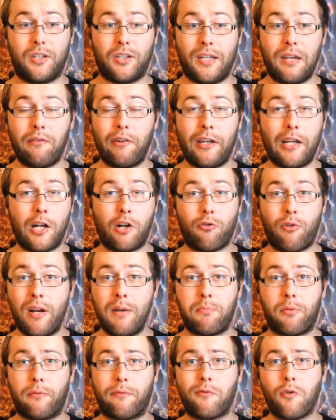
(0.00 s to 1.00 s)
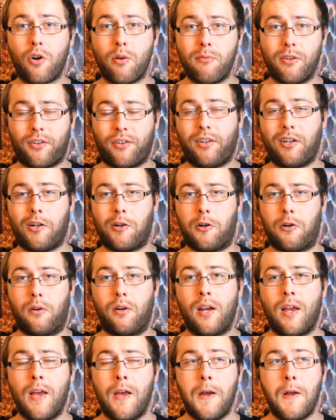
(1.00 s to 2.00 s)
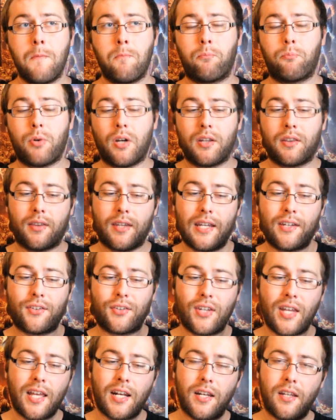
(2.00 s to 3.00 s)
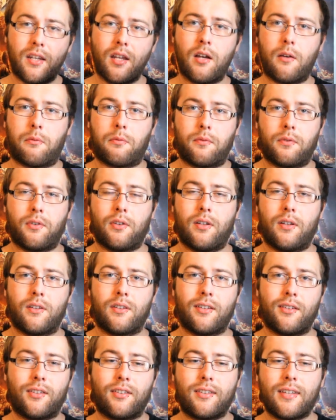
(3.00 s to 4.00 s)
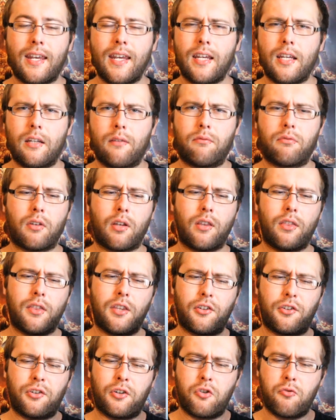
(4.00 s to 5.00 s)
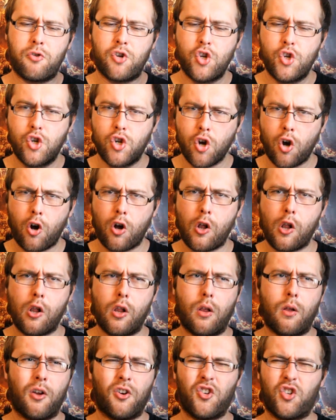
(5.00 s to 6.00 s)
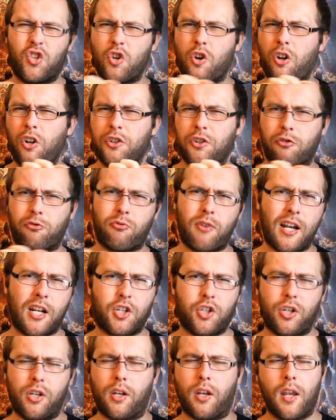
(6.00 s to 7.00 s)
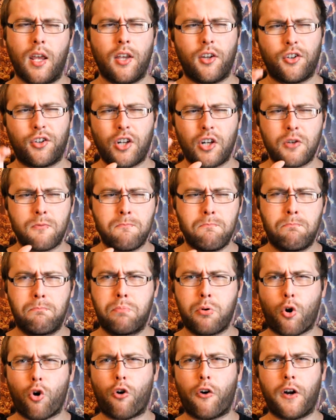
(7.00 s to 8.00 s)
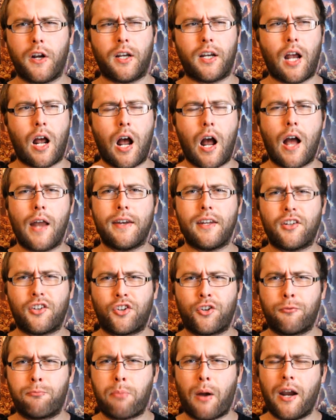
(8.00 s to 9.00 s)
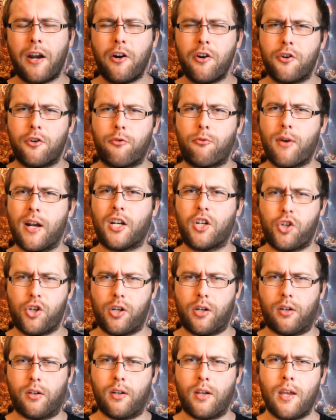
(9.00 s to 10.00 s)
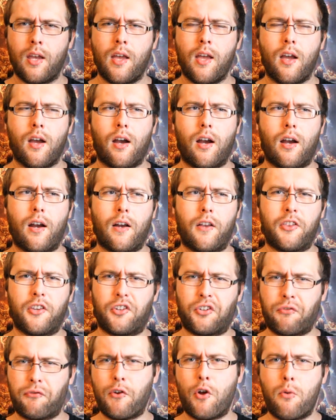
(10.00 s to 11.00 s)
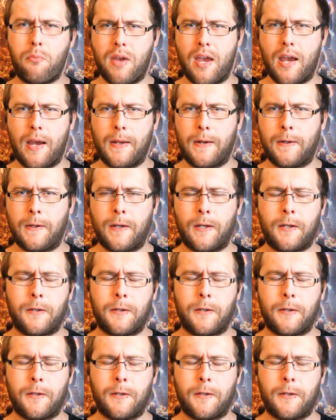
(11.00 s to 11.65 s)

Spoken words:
giving a great performance here, but it's not enough to save this dull direction, such boring, uninspired direction this film had.